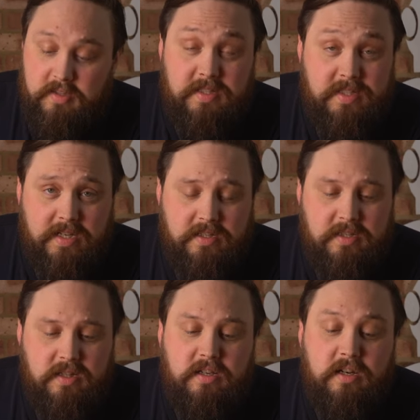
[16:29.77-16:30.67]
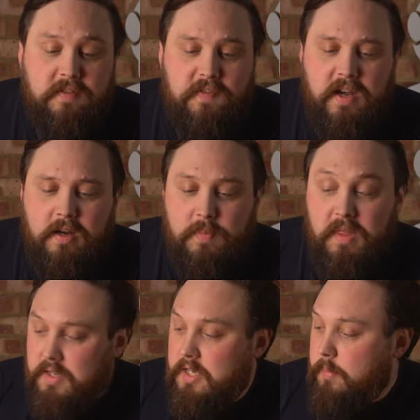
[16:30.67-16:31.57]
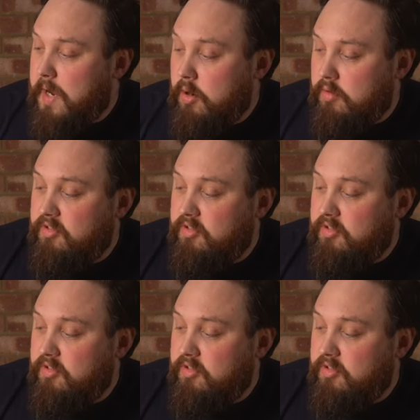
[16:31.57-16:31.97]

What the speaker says: this is actually the knife that I'm thinking about